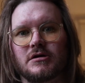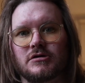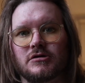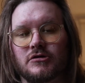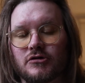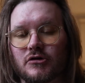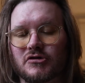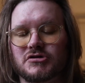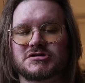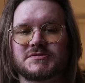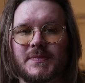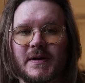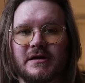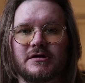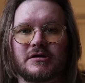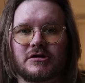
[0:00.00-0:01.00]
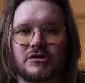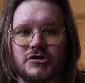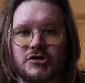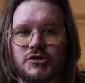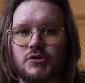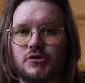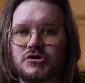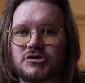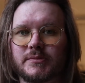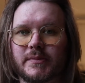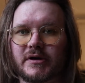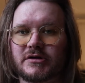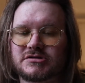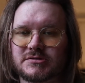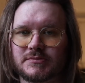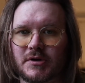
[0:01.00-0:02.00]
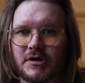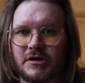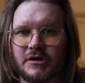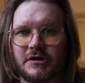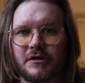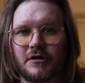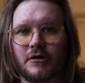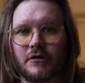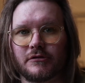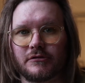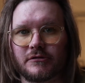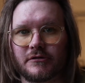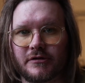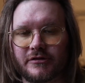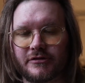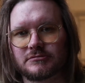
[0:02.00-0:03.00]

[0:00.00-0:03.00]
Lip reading: you're not spending huge amounts of money on